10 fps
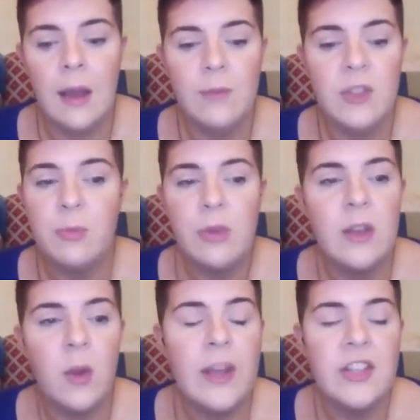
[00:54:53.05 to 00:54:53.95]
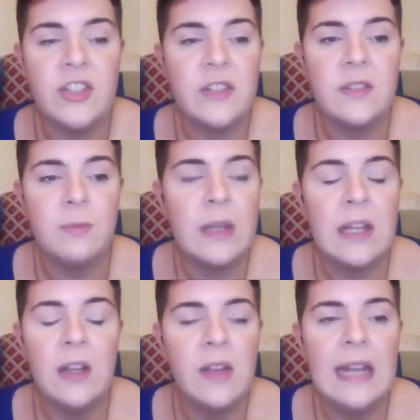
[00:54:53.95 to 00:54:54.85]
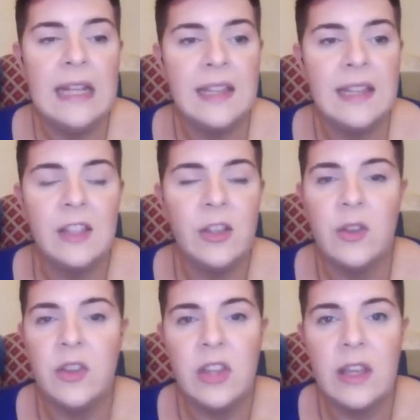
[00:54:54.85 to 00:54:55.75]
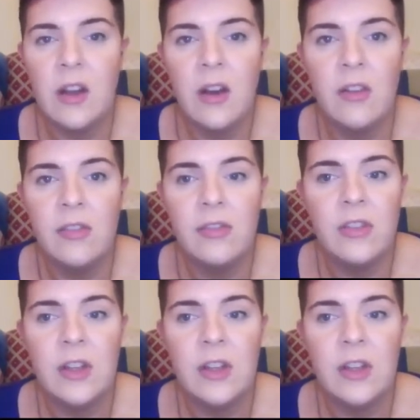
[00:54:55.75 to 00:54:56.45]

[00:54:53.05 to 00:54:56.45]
just bring your questions, bring along anything that you can think of,